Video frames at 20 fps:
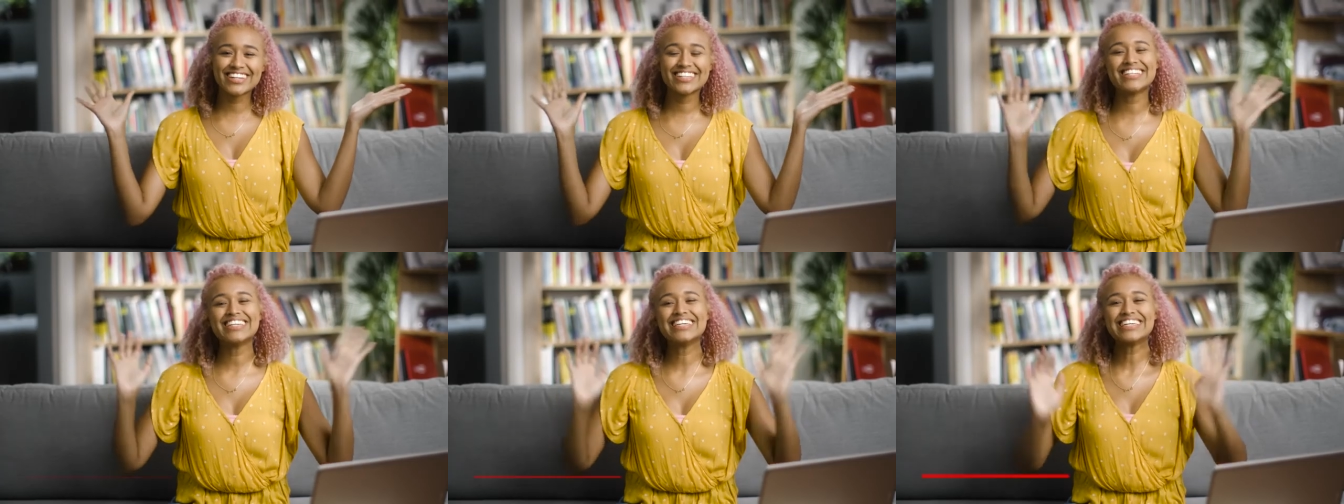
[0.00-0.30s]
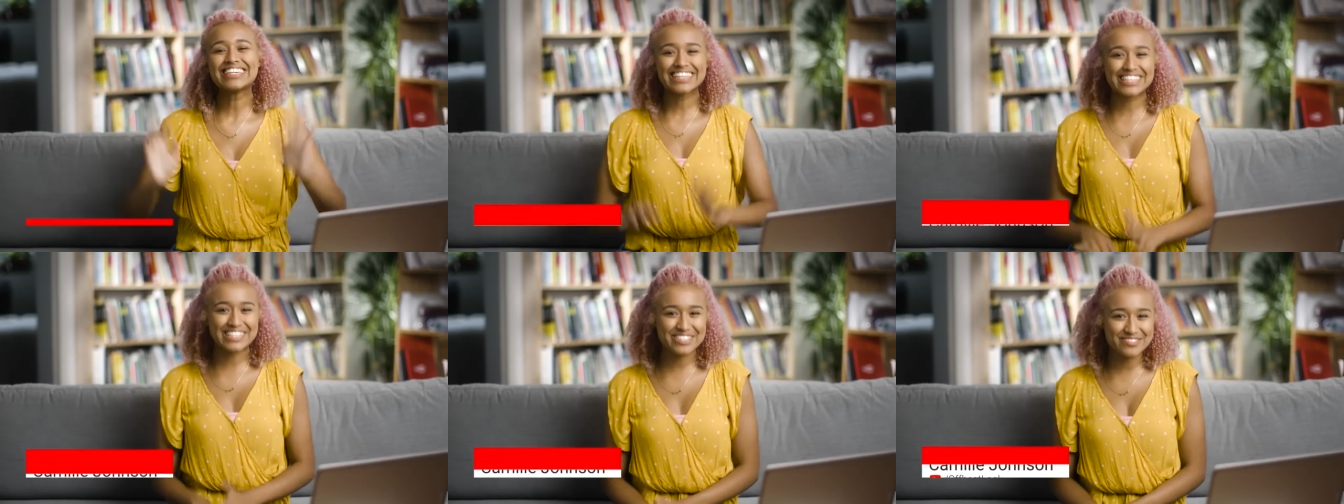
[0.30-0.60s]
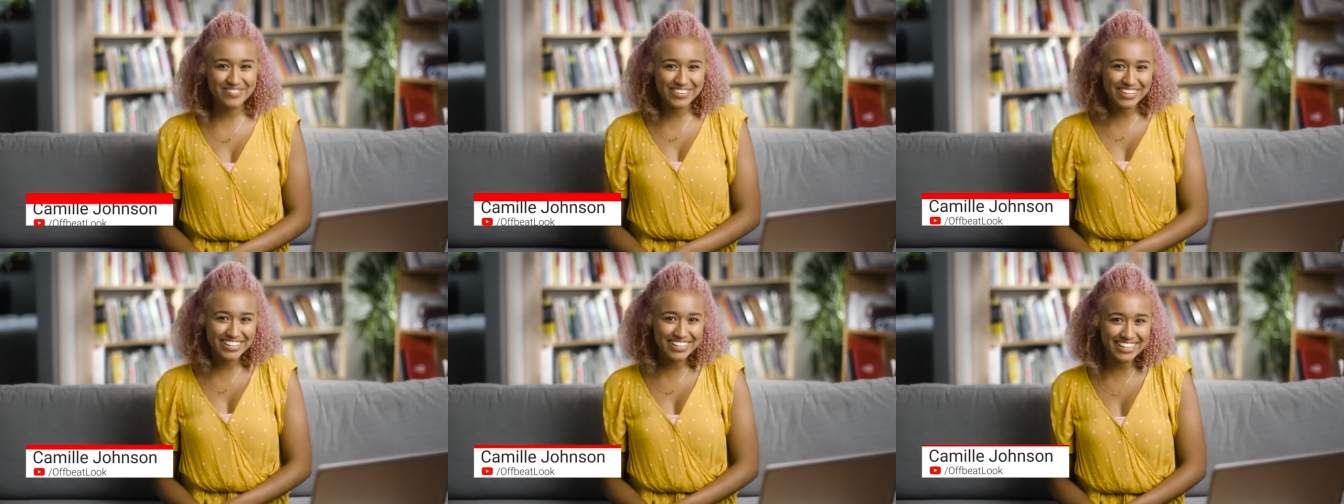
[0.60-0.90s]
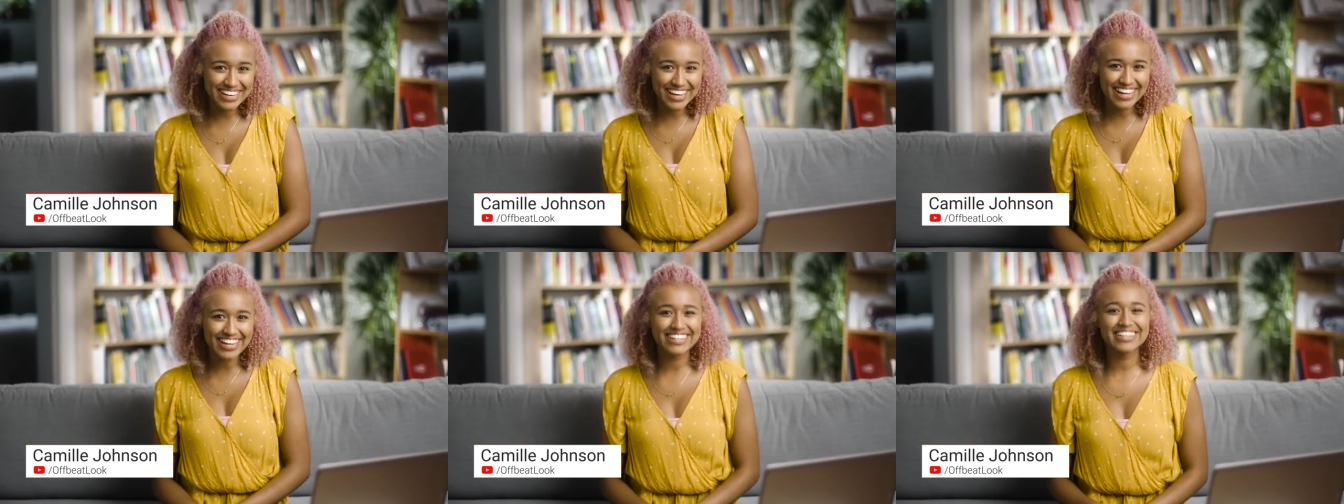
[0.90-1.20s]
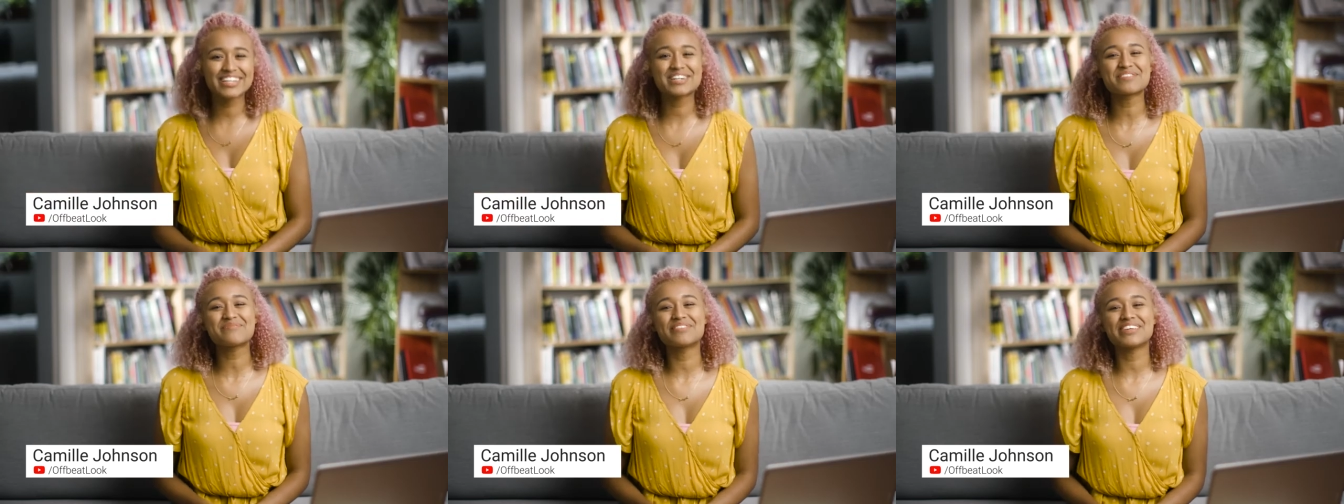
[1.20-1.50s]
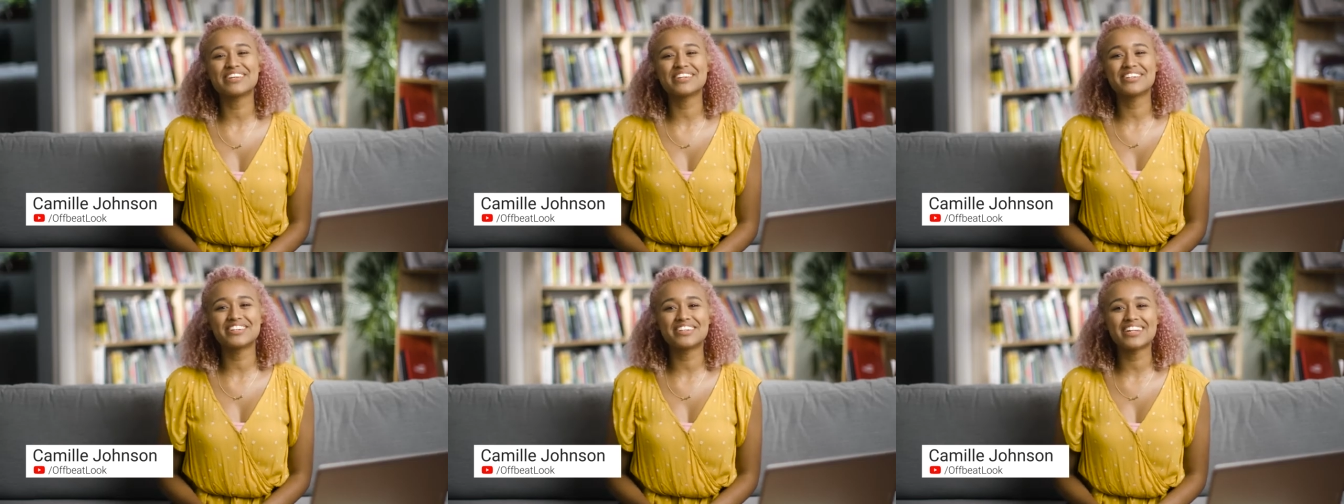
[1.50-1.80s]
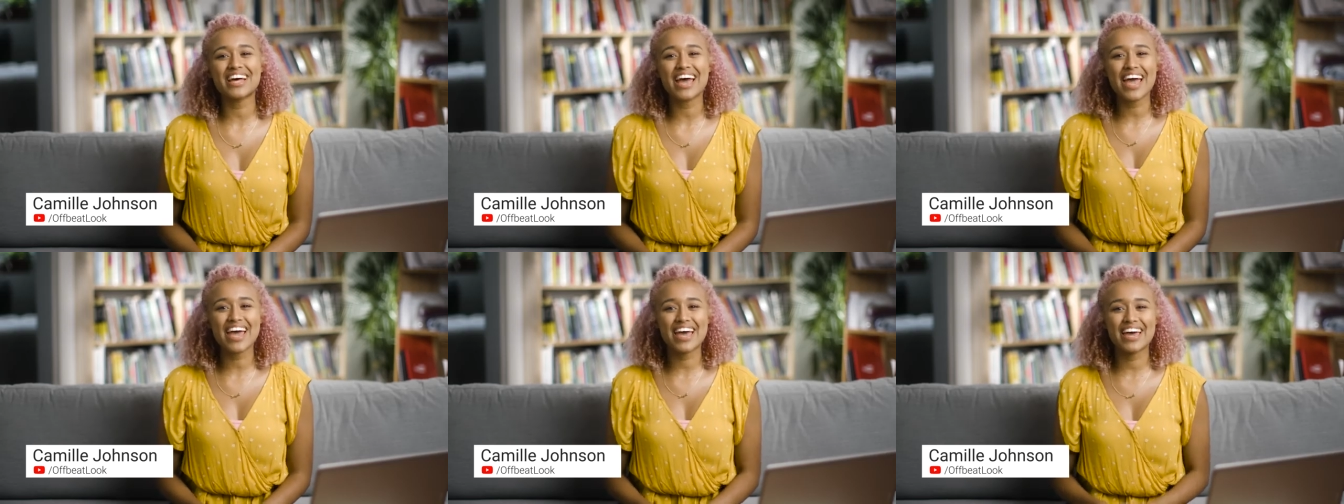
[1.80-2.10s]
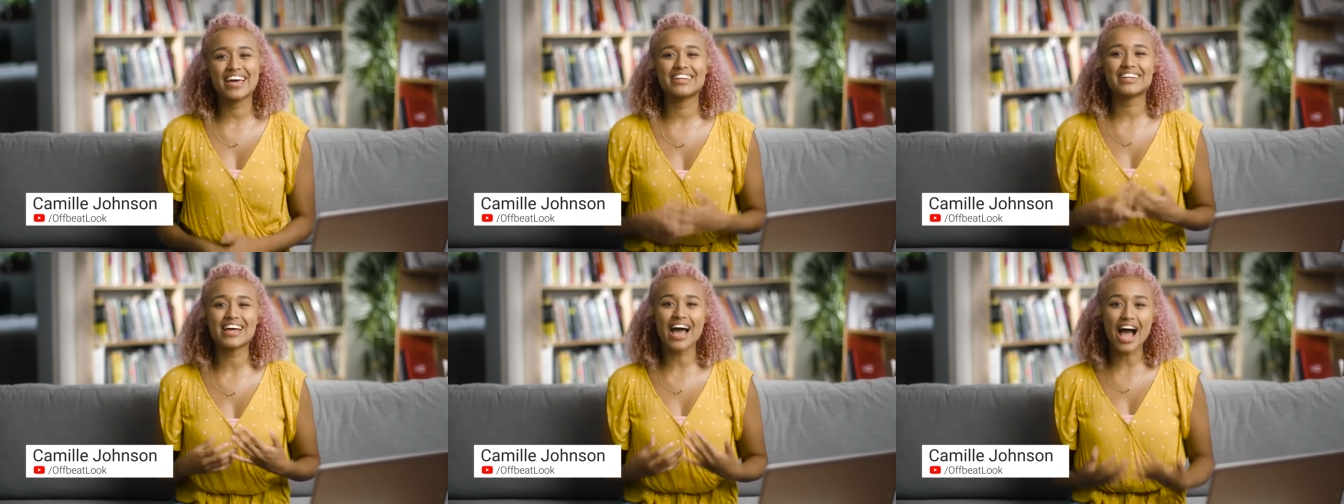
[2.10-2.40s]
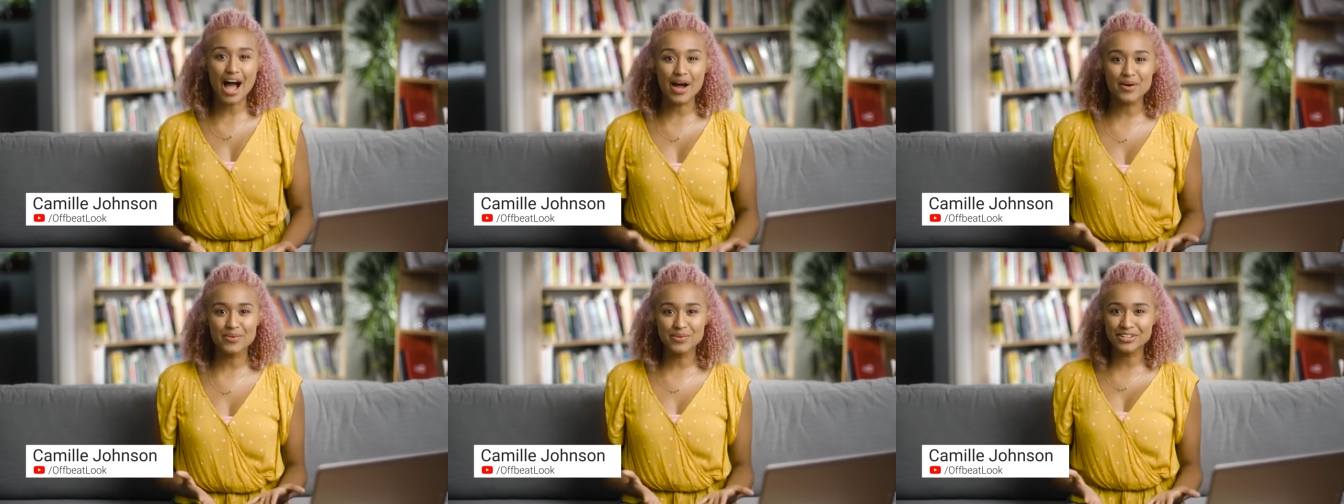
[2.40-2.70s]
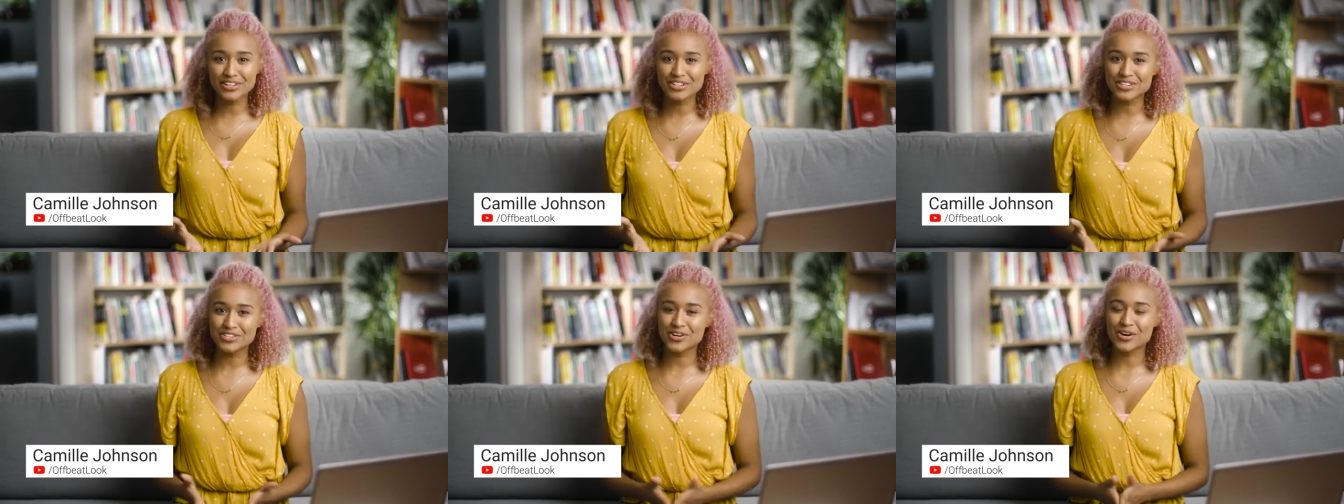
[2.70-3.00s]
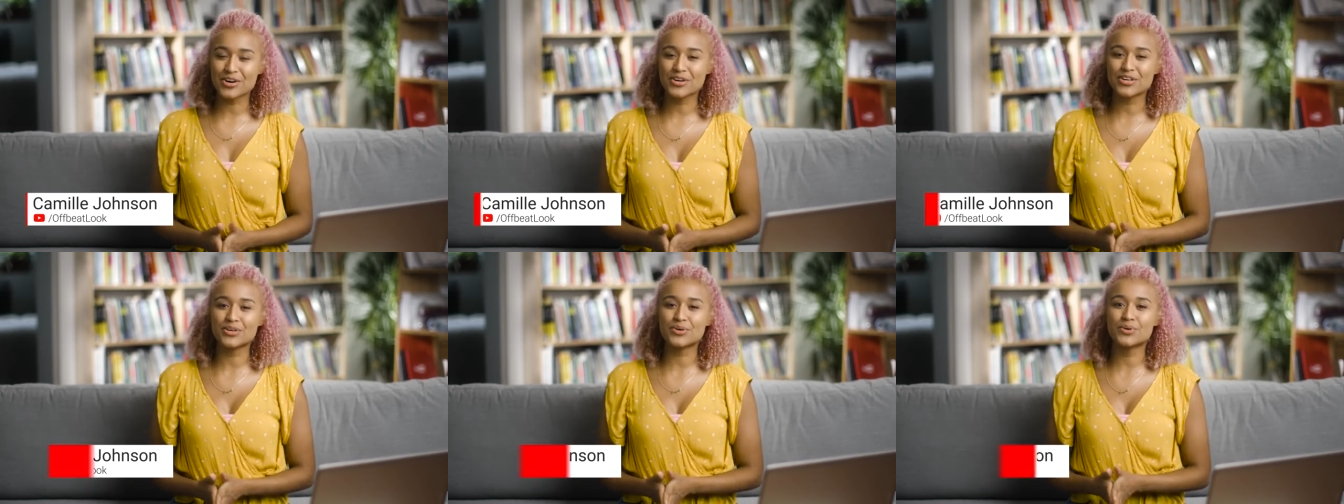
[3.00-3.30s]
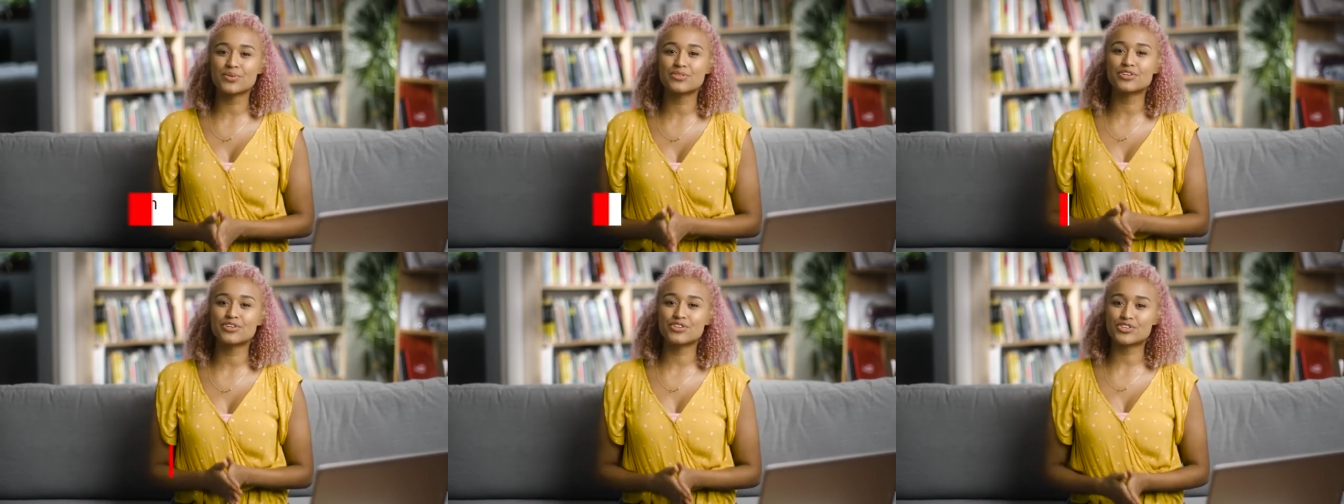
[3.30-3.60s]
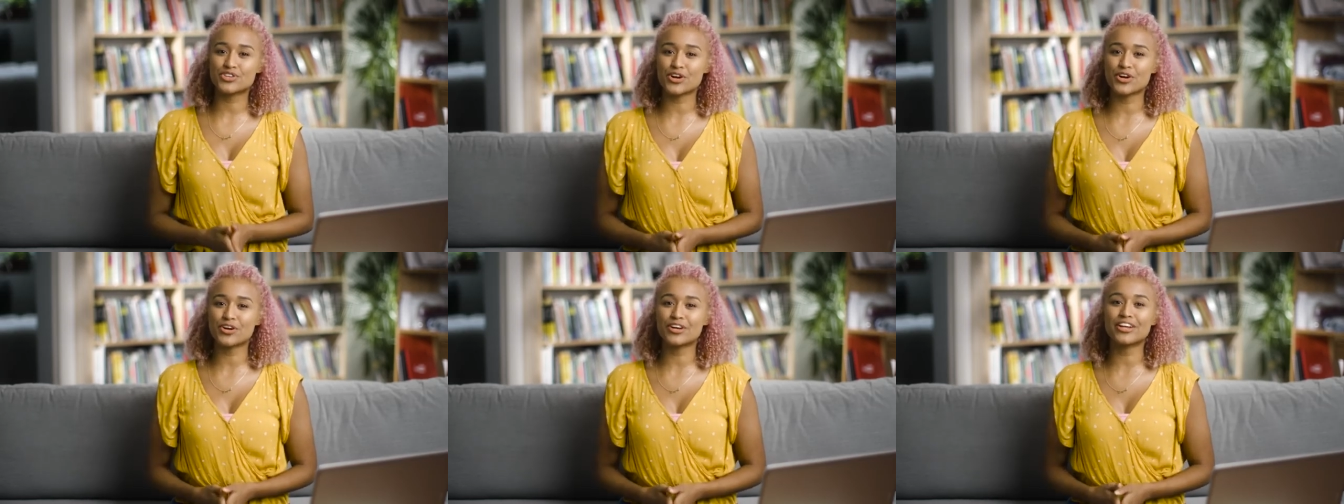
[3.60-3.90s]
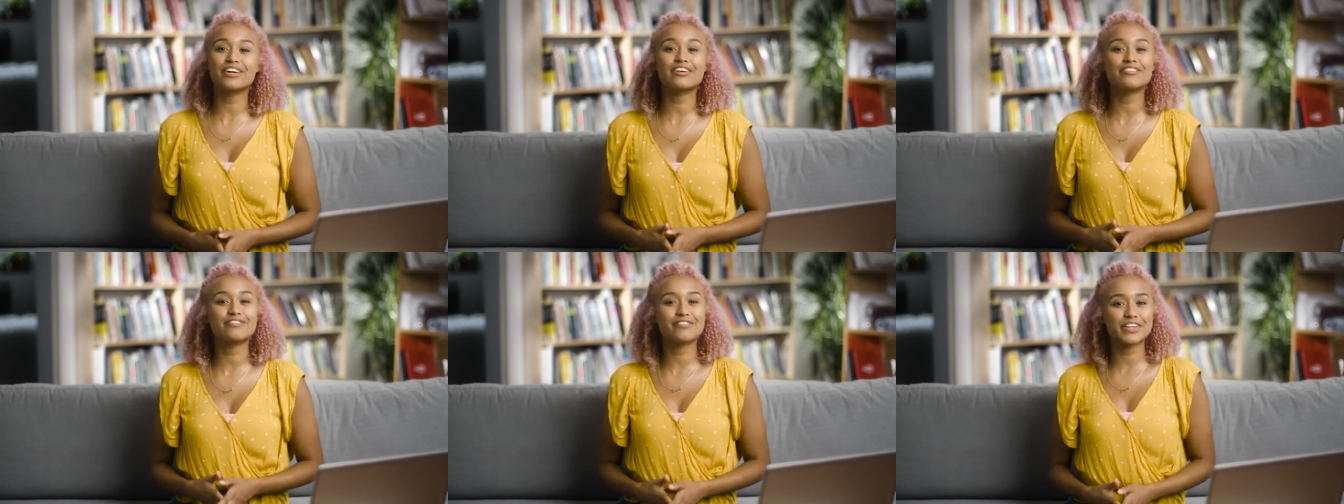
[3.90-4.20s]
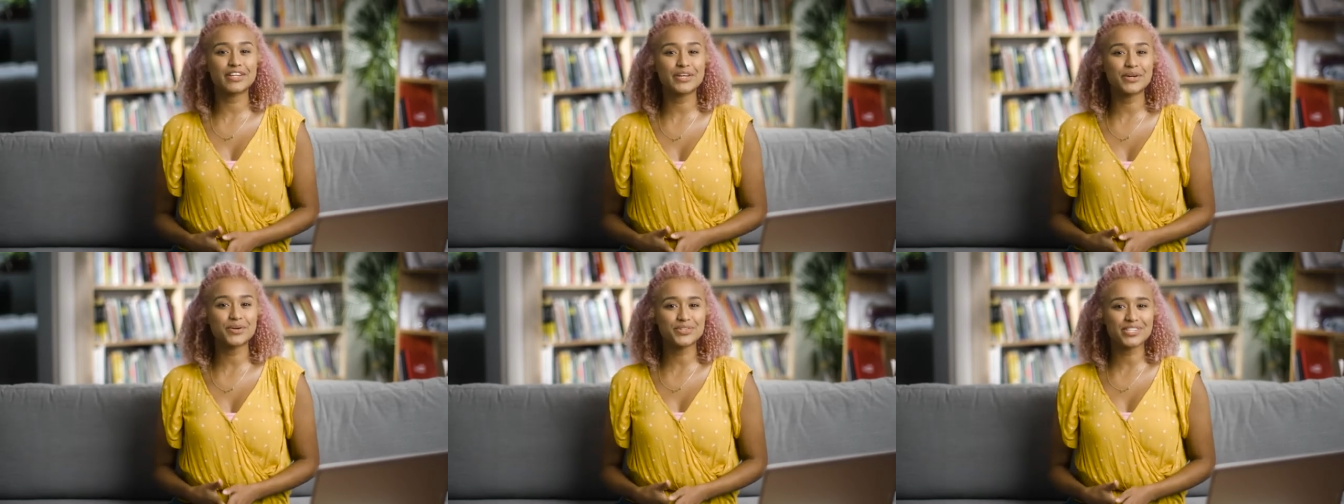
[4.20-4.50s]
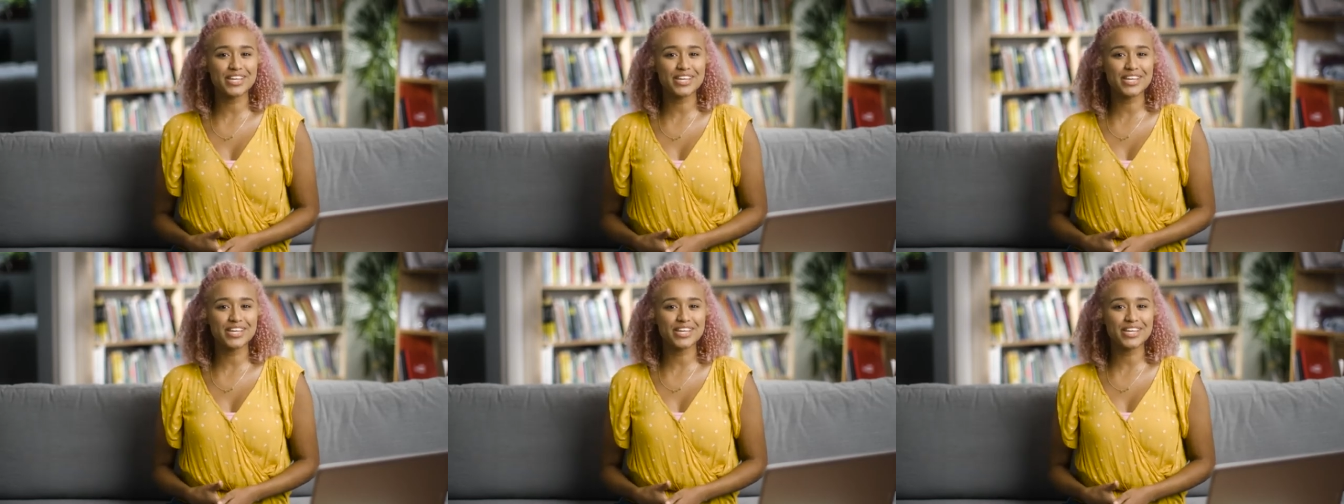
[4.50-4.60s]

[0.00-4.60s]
everyone, it's me again, Camille, and I want to show you the journey of video